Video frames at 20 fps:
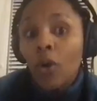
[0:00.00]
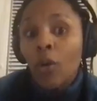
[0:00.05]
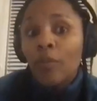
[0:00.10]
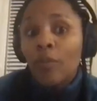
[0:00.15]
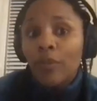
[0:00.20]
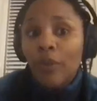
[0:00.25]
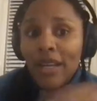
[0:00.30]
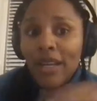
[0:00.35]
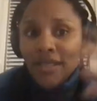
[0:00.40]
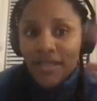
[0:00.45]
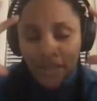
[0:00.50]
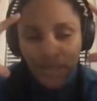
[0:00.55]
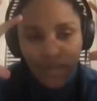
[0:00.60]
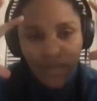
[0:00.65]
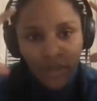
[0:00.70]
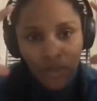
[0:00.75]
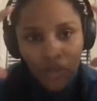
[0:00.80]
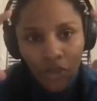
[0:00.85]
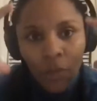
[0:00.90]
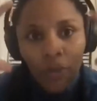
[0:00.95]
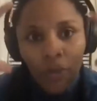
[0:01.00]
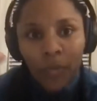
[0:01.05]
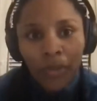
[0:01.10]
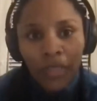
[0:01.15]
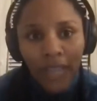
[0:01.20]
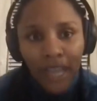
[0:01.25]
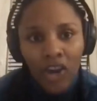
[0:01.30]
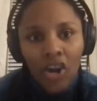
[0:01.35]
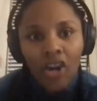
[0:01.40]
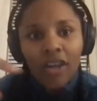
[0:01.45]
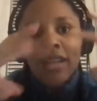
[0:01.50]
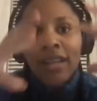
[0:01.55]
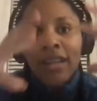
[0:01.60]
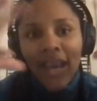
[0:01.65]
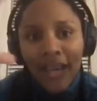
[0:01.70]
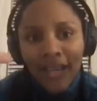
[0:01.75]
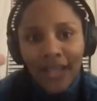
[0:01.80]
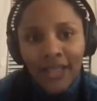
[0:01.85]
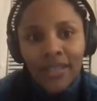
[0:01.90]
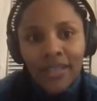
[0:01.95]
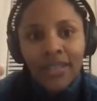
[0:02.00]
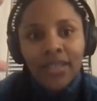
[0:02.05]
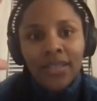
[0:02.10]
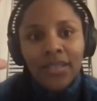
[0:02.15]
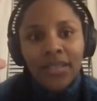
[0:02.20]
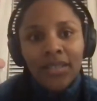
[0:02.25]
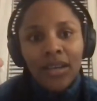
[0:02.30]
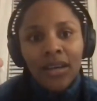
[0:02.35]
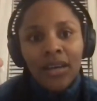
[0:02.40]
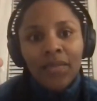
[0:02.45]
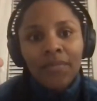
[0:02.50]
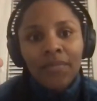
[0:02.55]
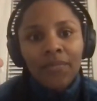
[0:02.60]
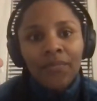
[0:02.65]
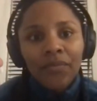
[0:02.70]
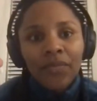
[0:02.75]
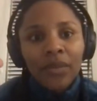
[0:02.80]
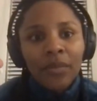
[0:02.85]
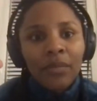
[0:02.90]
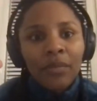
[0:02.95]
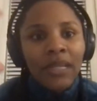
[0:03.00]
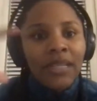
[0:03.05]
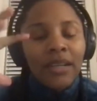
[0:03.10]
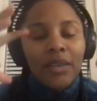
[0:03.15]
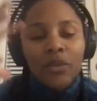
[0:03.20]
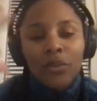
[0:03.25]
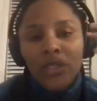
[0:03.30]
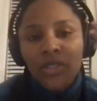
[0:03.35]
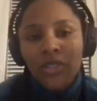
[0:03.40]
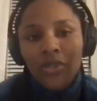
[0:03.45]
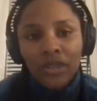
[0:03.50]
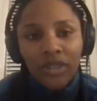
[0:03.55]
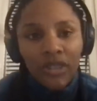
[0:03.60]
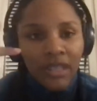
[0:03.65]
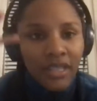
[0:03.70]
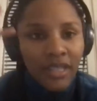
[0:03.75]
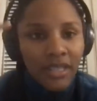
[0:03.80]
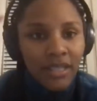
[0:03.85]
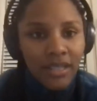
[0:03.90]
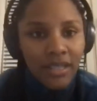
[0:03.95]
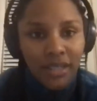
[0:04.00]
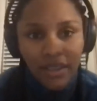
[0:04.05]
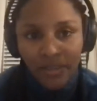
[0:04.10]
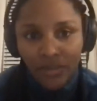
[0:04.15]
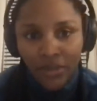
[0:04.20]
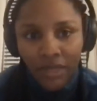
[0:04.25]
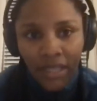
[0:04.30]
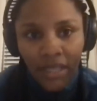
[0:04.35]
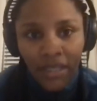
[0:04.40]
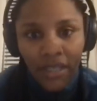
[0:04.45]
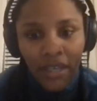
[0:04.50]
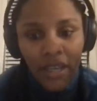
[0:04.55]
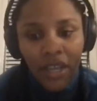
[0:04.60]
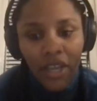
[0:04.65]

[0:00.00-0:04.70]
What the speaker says: press, you know, people that organizes meeting with journalists and everything.